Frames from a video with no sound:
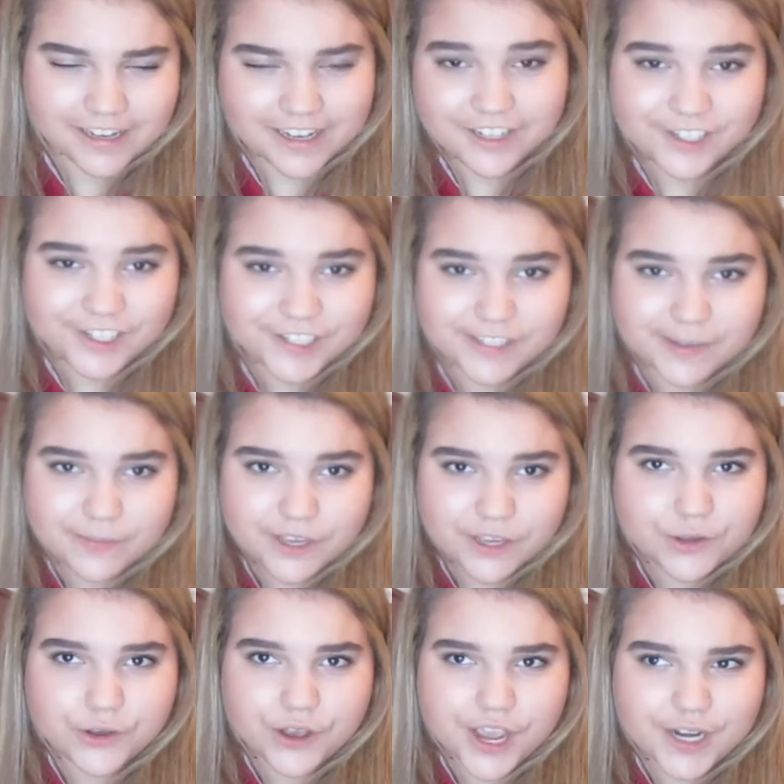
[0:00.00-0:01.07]
just something
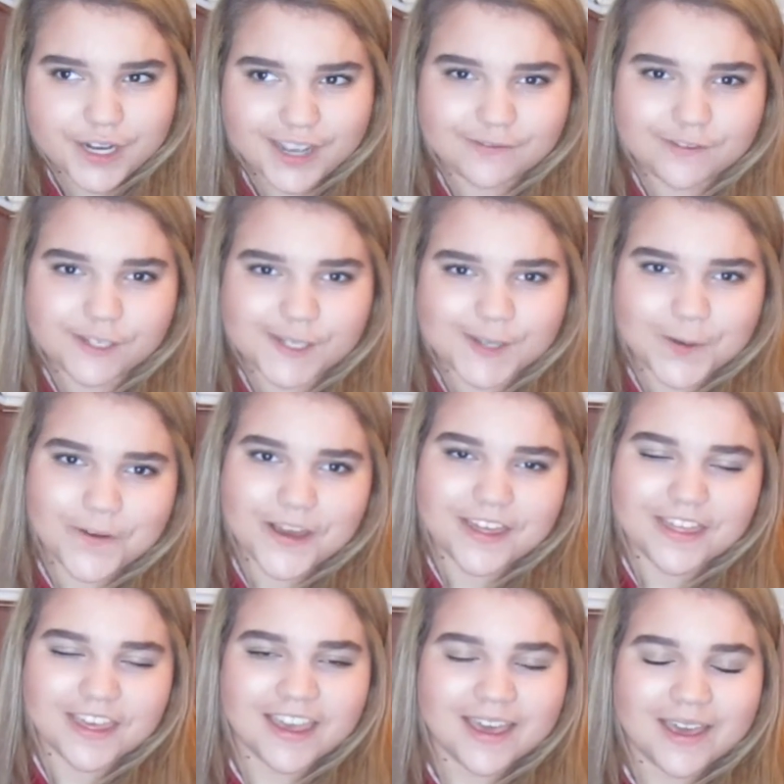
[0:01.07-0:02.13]
you'll kind of have to deal with,
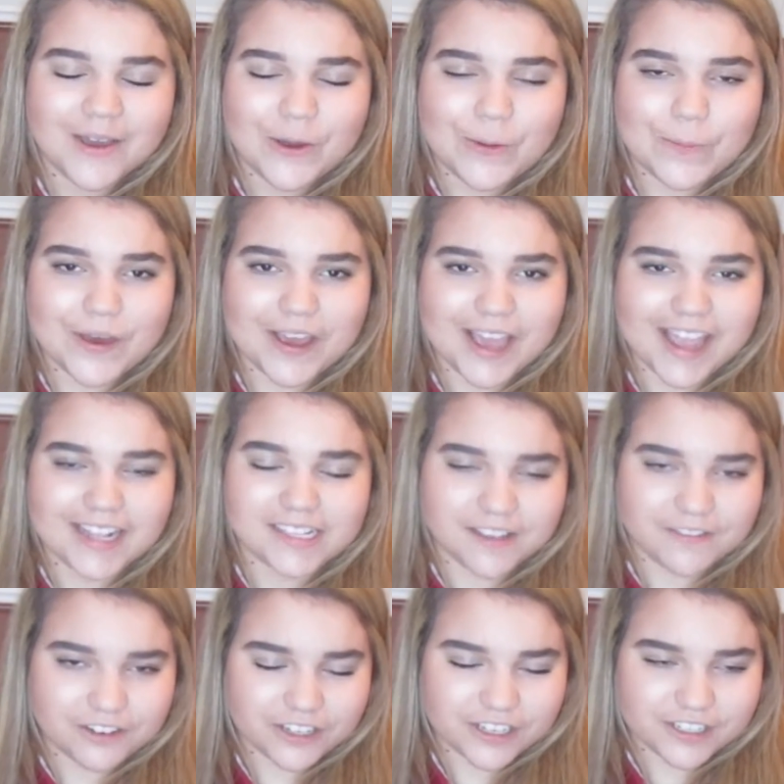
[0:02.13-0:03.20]
but I
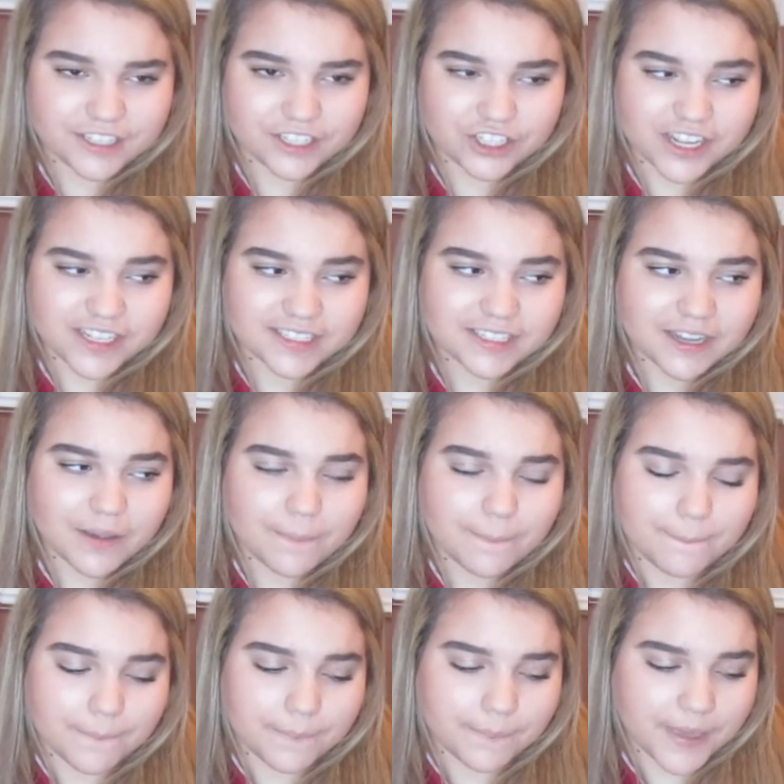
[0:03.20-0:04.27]
definitely suggest
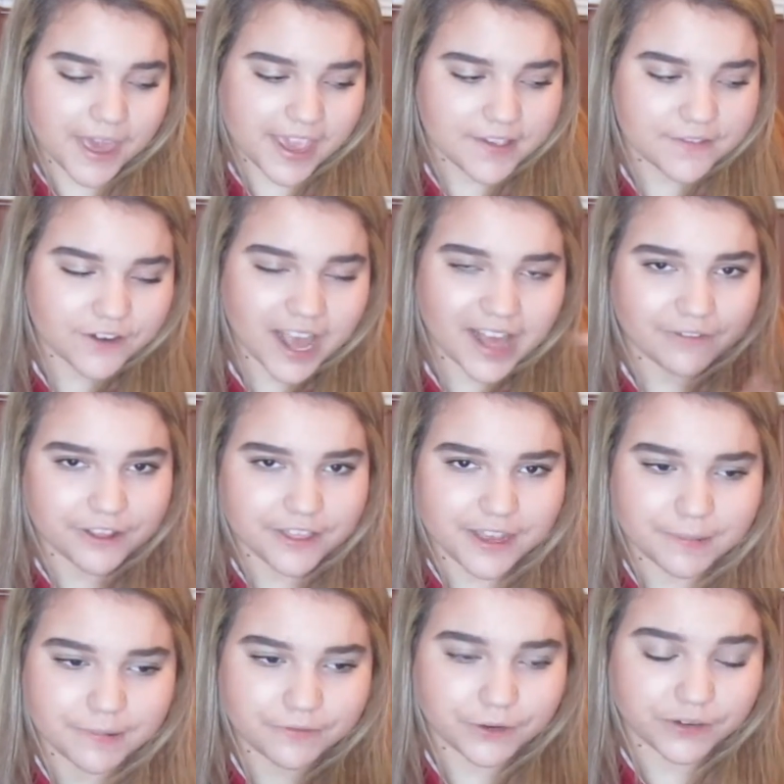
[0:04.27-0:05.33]
paying for everything
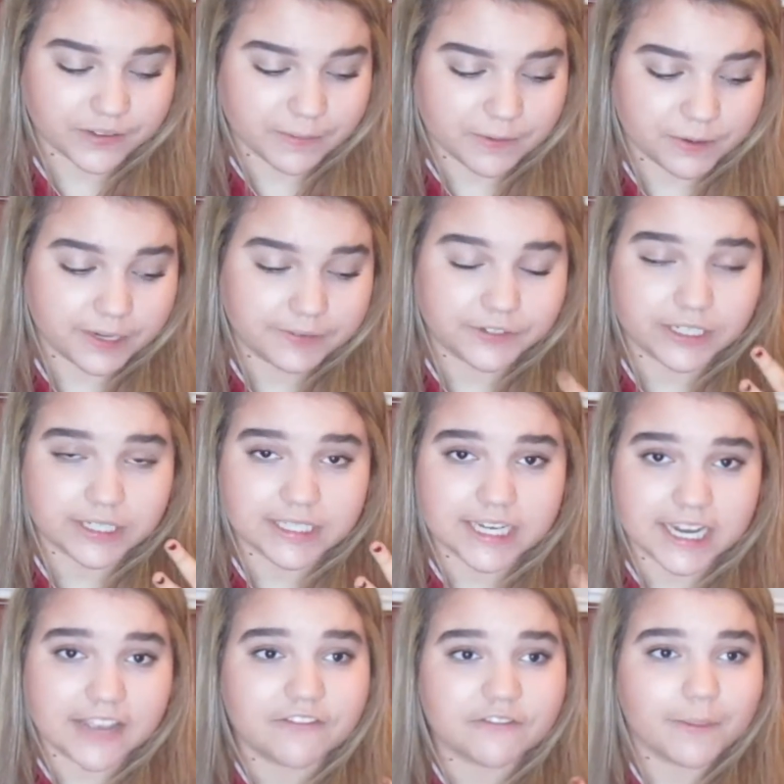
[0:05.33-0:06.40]
before February 1st,
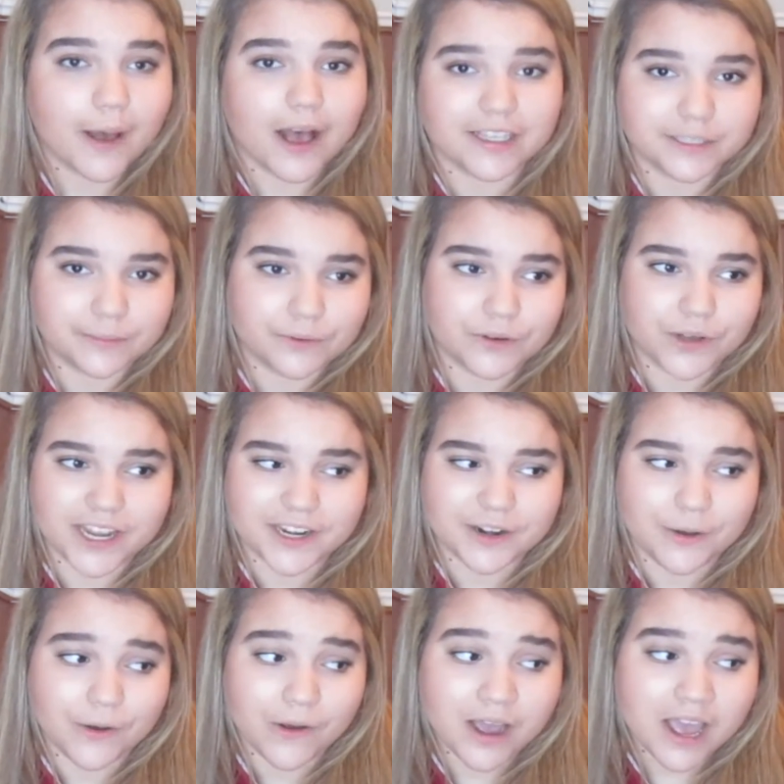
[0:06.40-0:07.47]
if possible. I
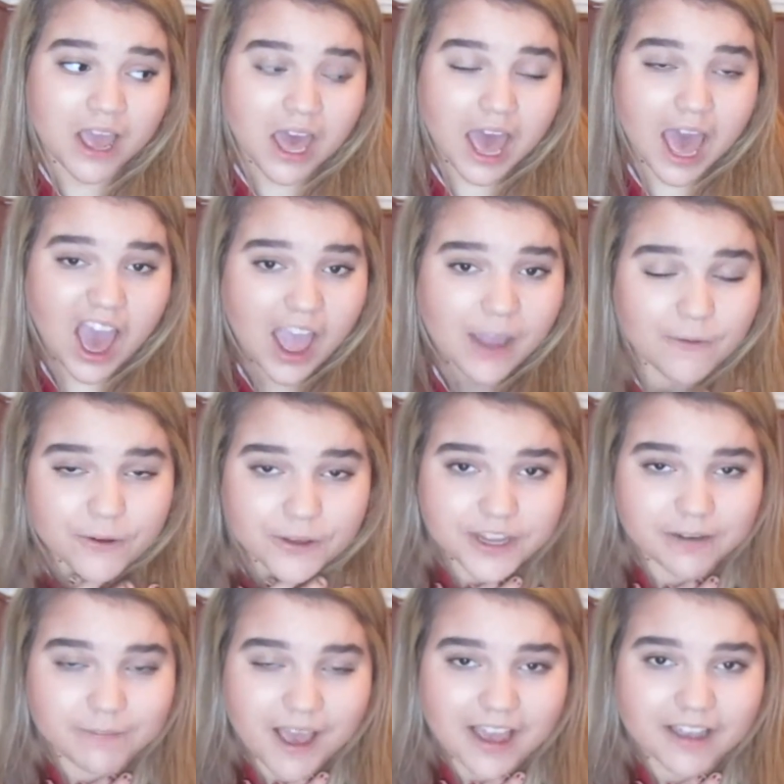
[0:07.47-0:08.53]
know I won't hear
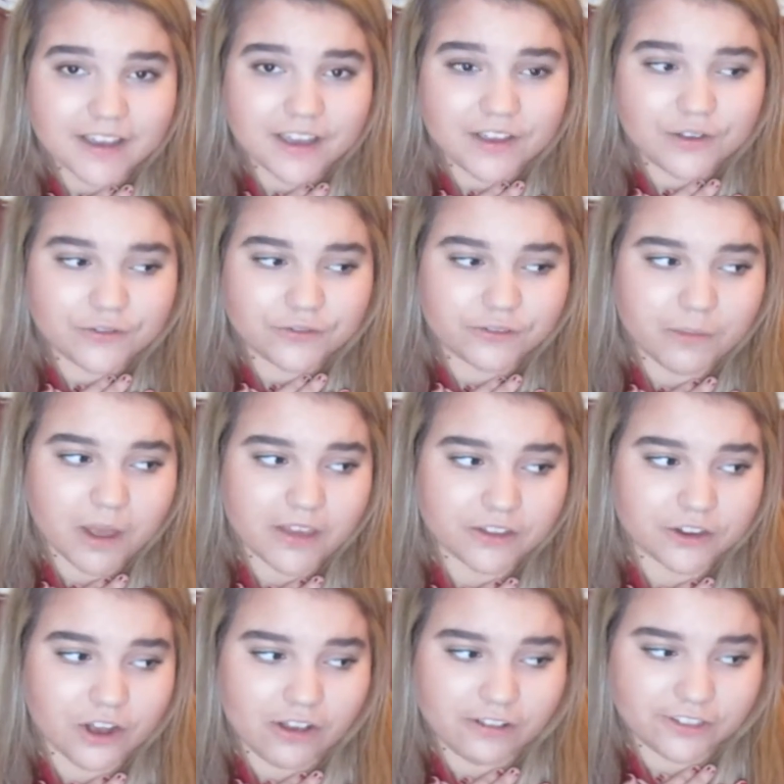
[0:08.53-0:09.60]
back from other
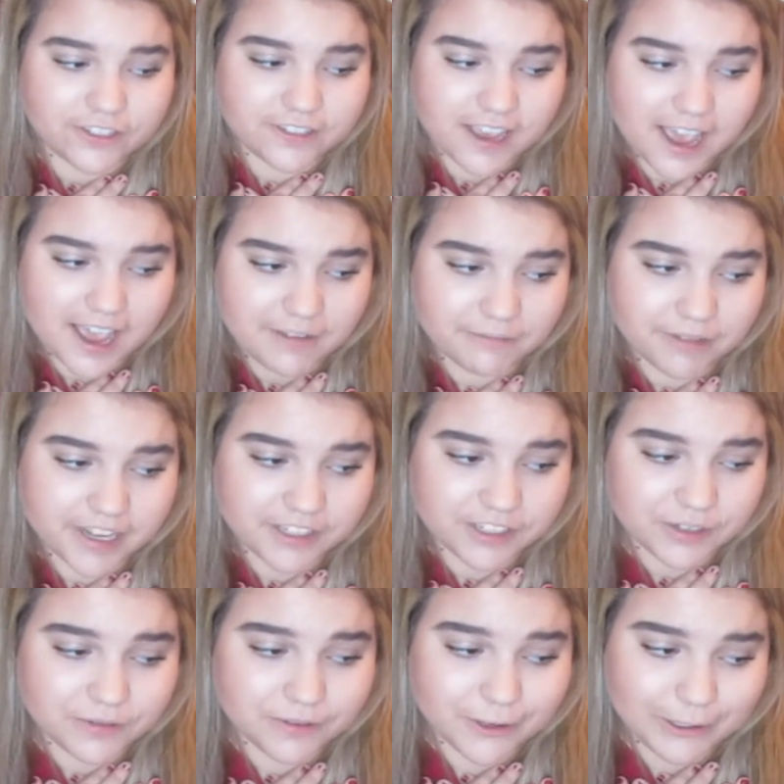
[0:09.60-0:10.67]
colleges that I applied
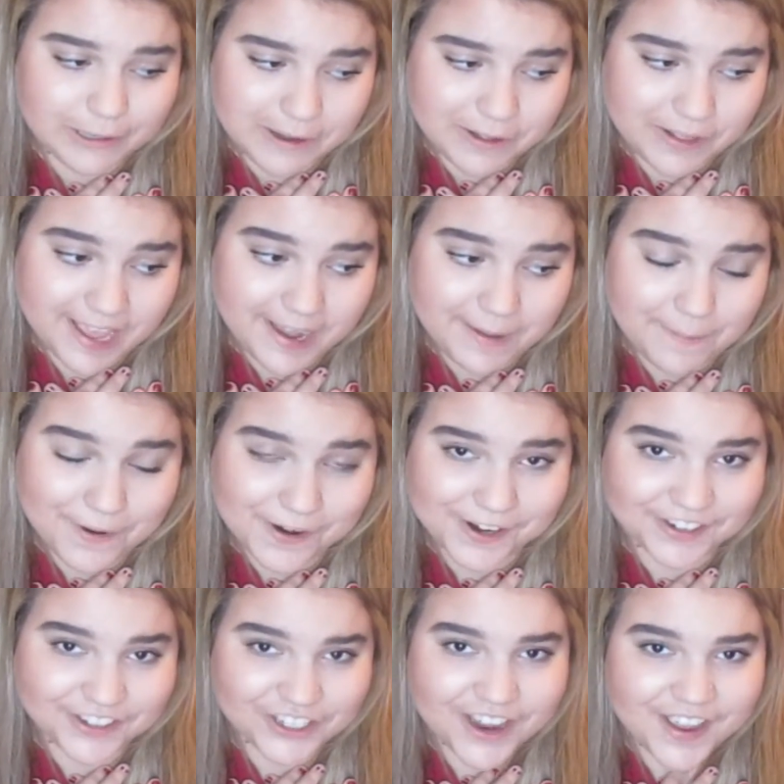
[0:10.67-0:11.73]
to until like
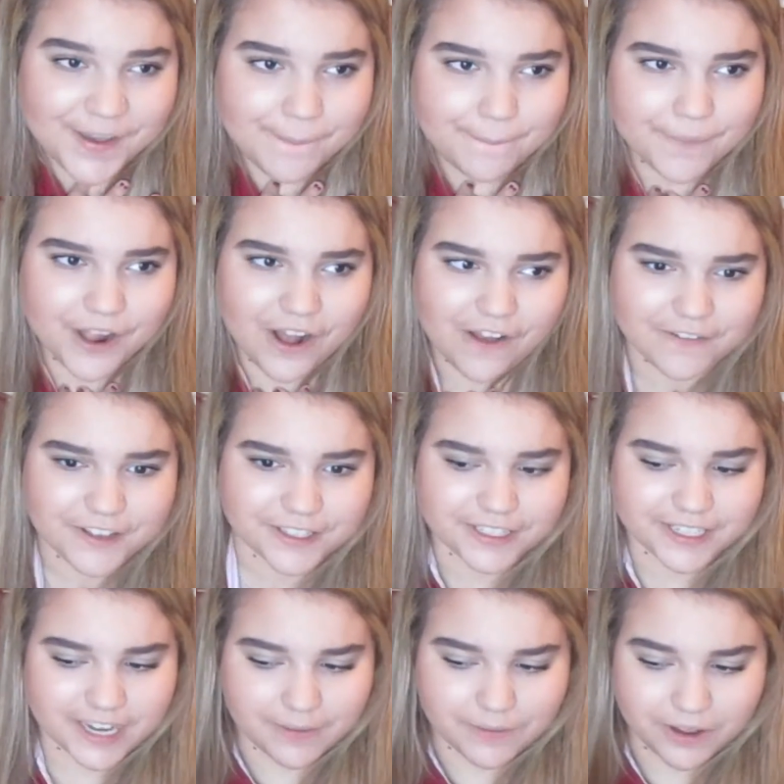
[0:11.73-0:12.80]
March, but
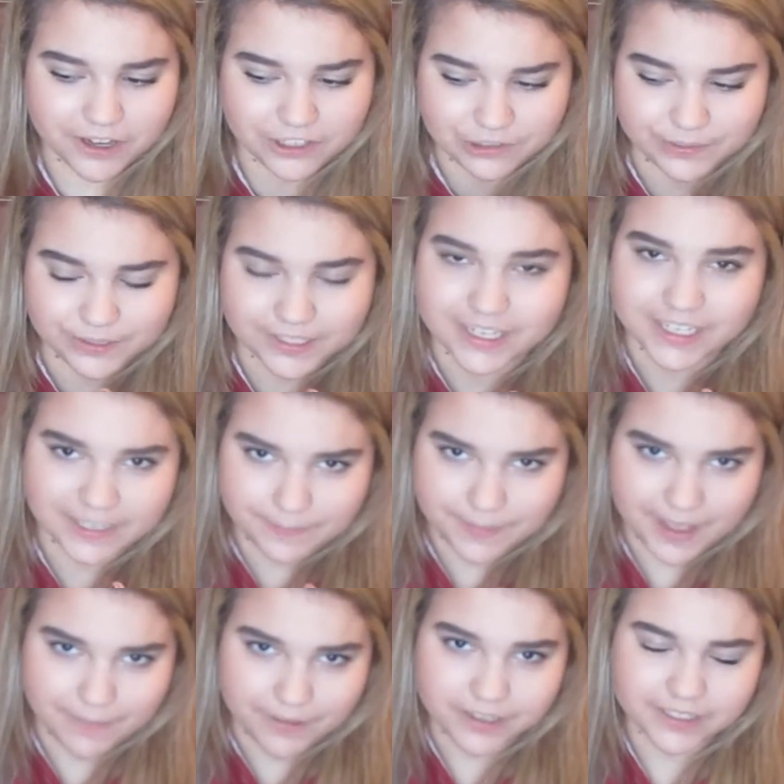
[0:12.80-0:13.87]
obviously I'm 100% to
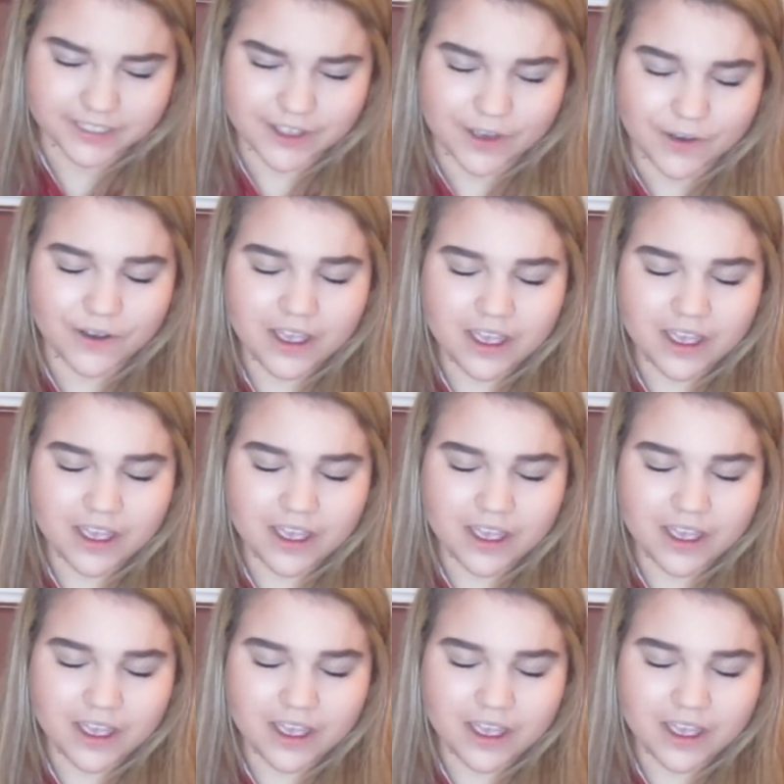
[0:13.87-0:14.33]
Bama, so